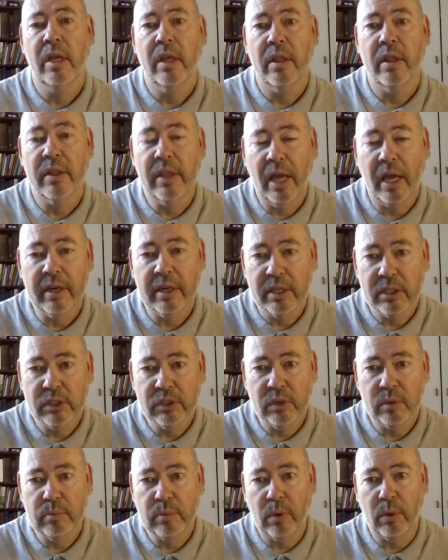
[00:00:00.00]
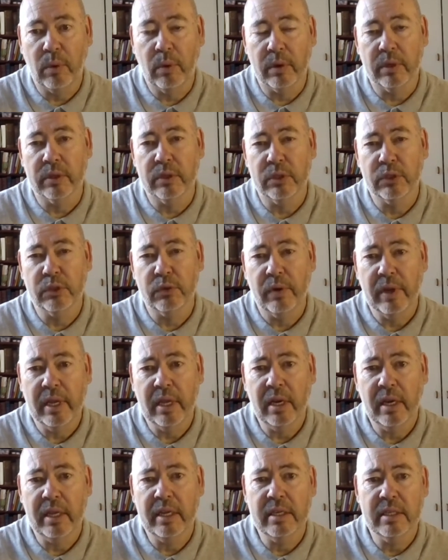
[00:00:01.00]
that is important. There's real
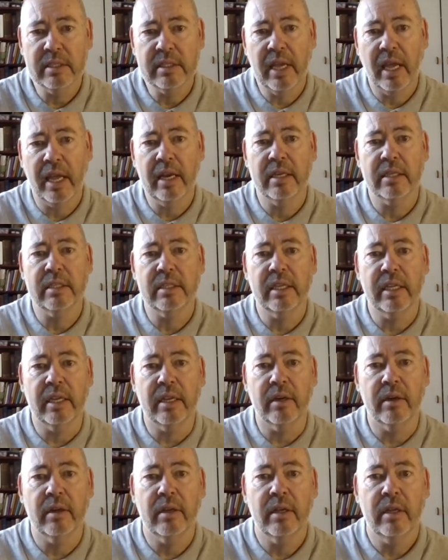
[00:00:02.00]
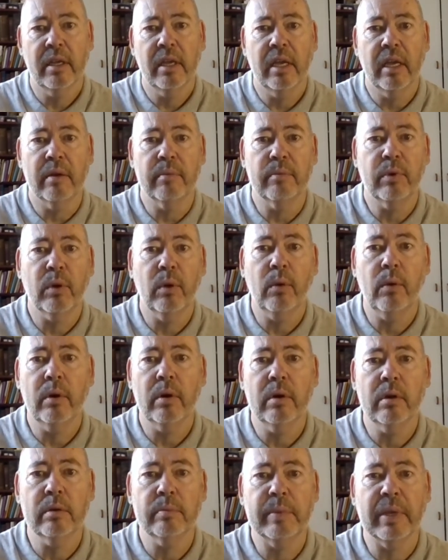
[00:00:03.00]
intent here.
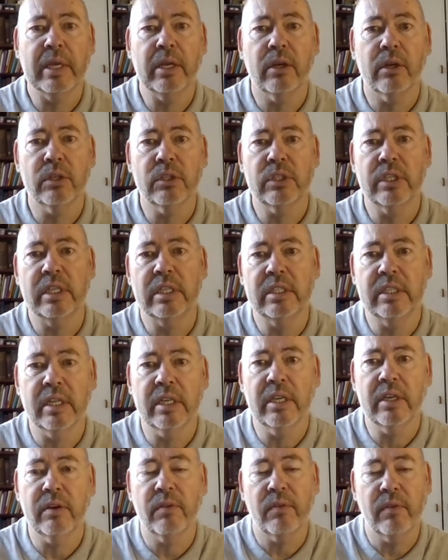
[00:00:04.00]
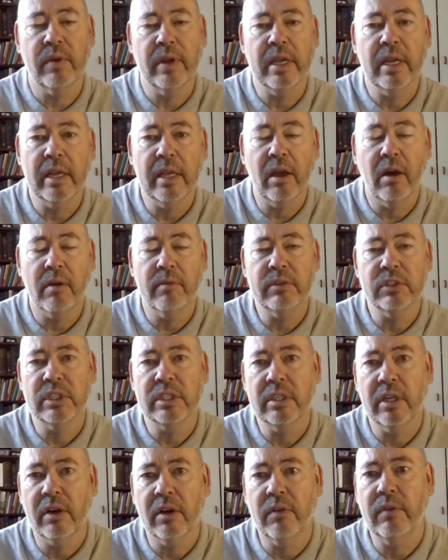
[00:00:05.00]
Important because he obviously
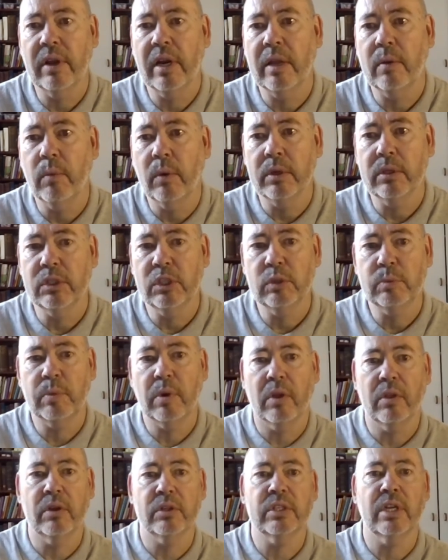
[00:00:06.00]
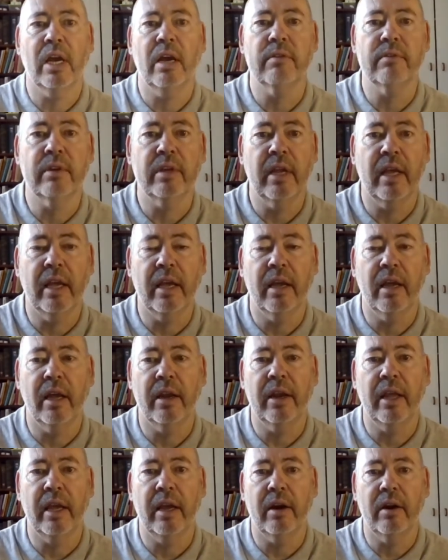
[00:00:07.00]
didn't really want his brother to have an
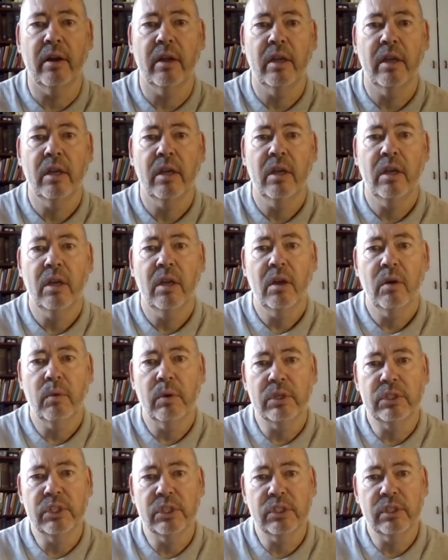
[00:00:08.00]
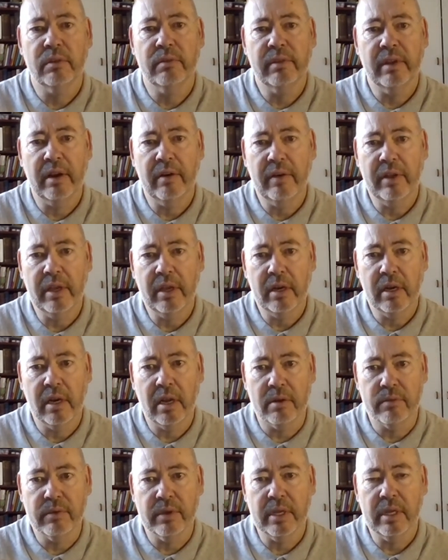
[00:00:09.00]
heir, which is a very
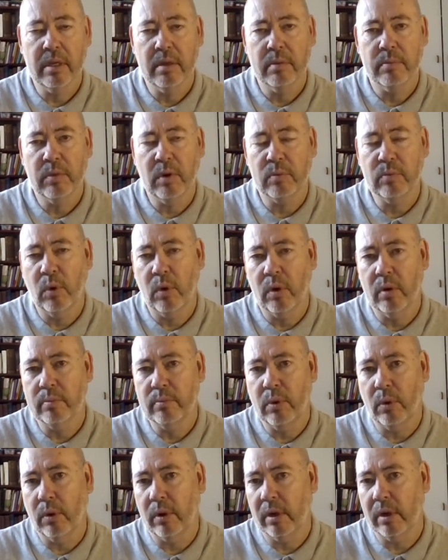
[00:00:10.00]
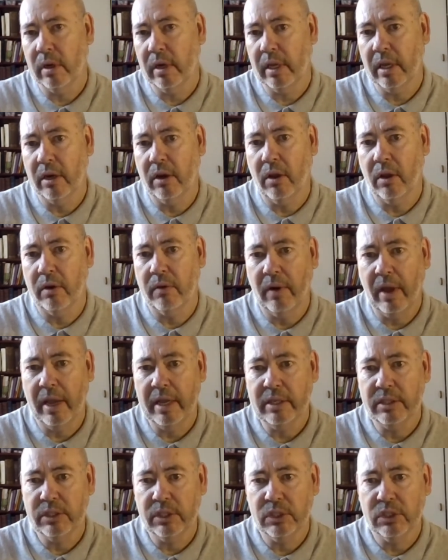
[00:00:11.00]
unloving, but more importantly, an
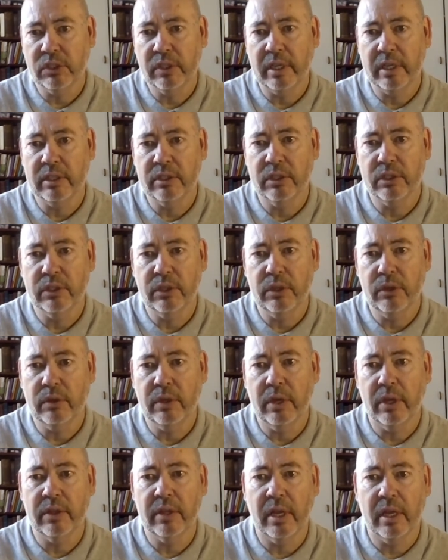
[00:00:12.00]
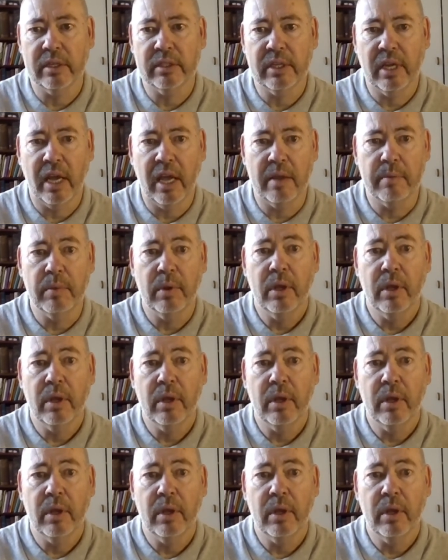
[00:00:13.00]
unrighteous thing to do in that time,